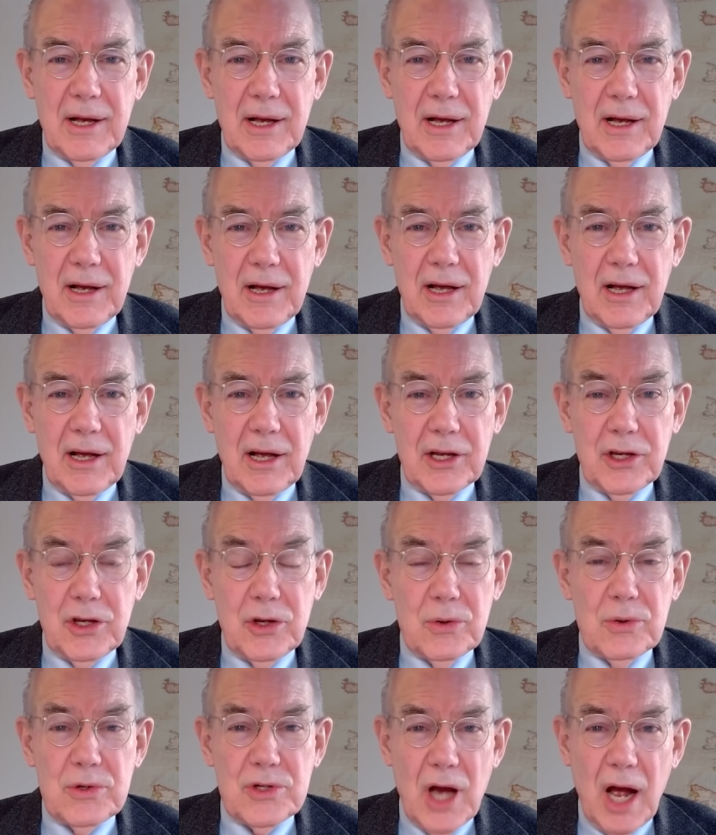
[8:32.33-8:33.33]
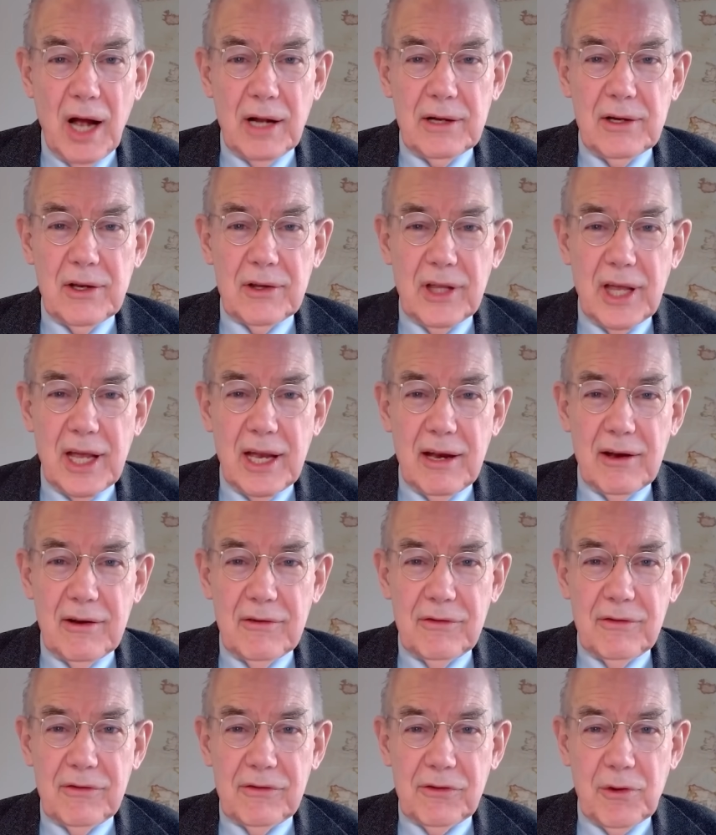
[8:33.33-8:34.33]
a huge
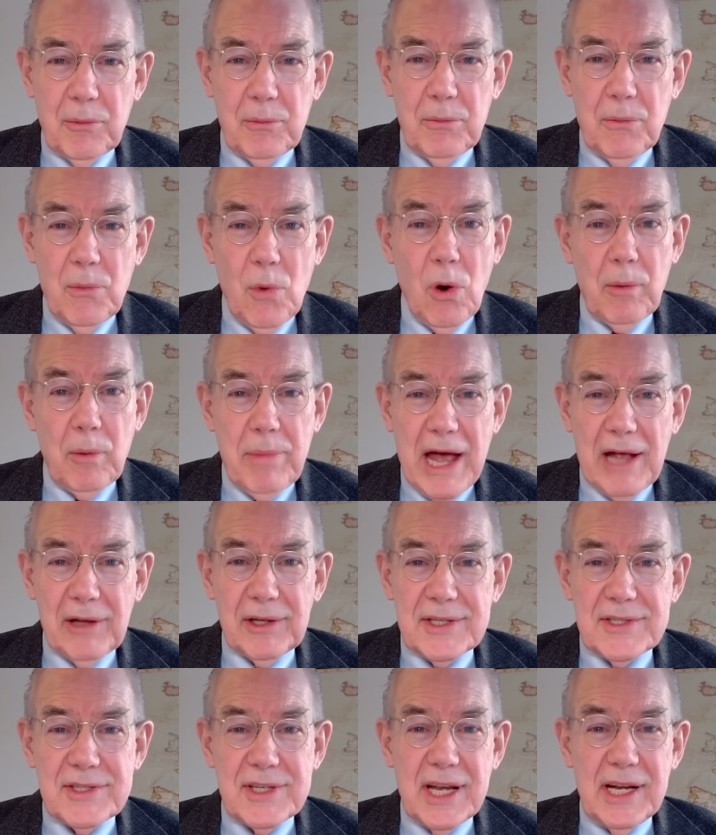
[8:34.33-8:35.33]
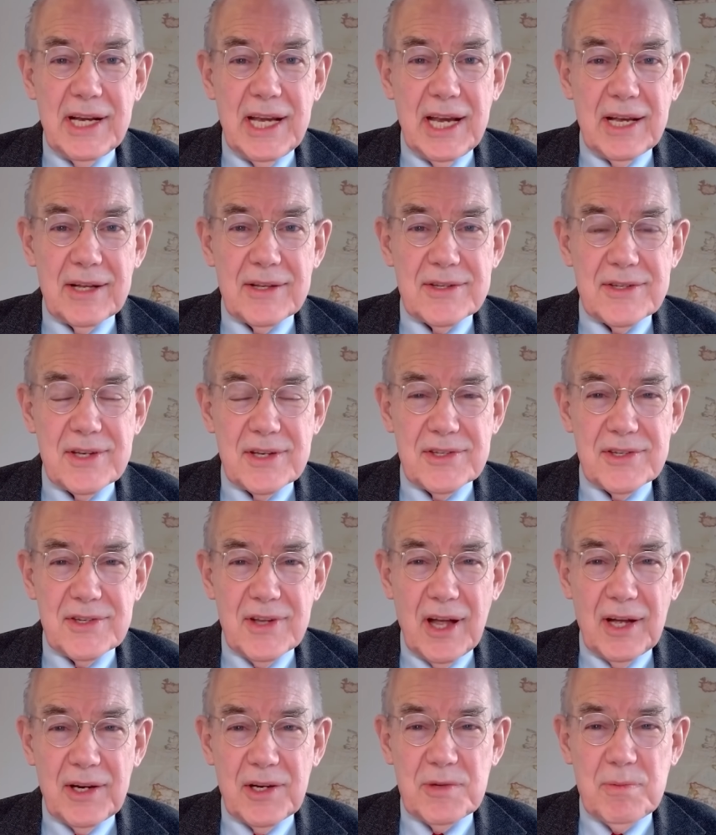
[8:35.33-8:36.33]
enclave for more Palestinians
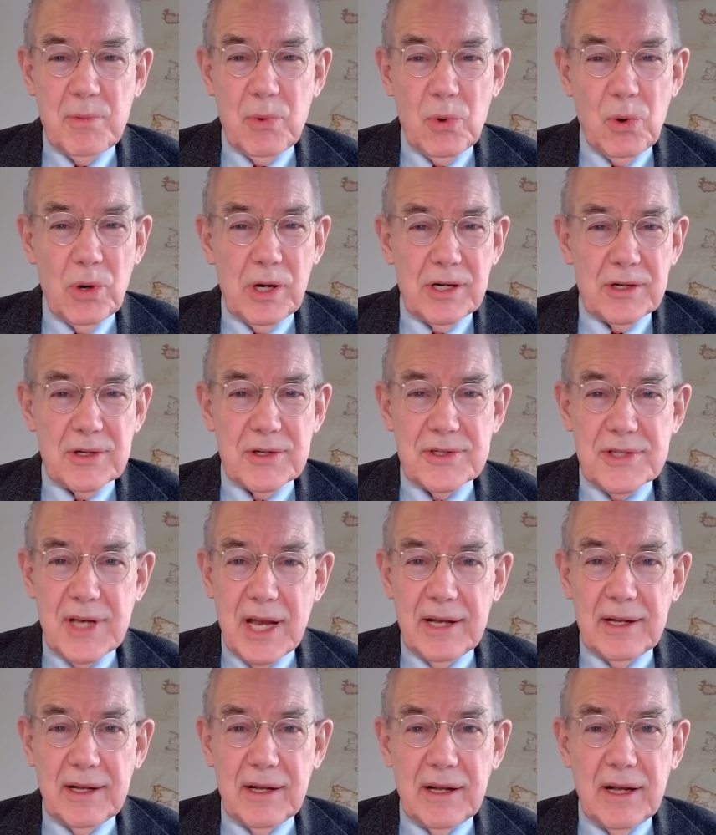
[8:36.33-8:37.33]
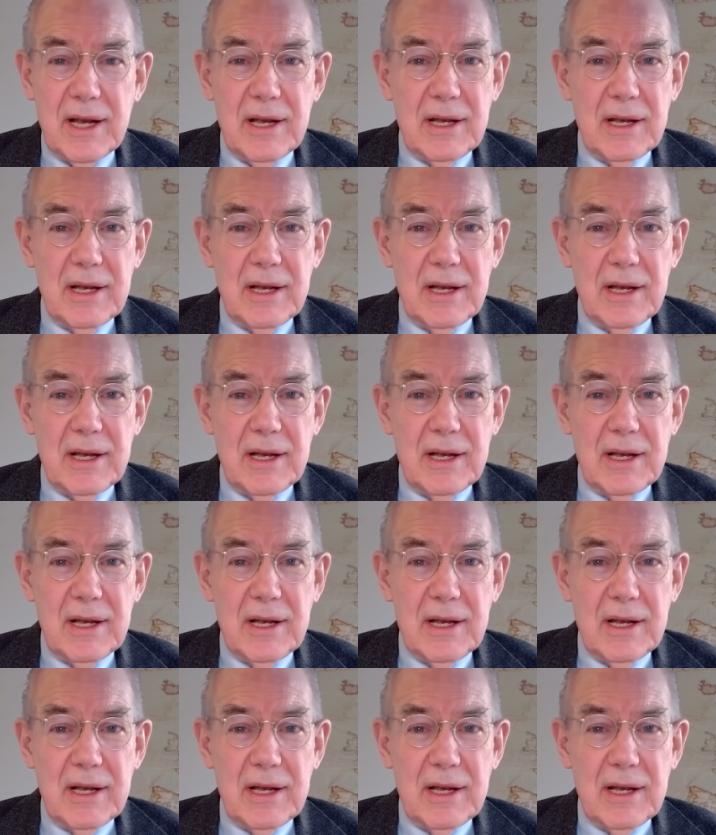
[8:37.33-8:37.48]
inside its borders. And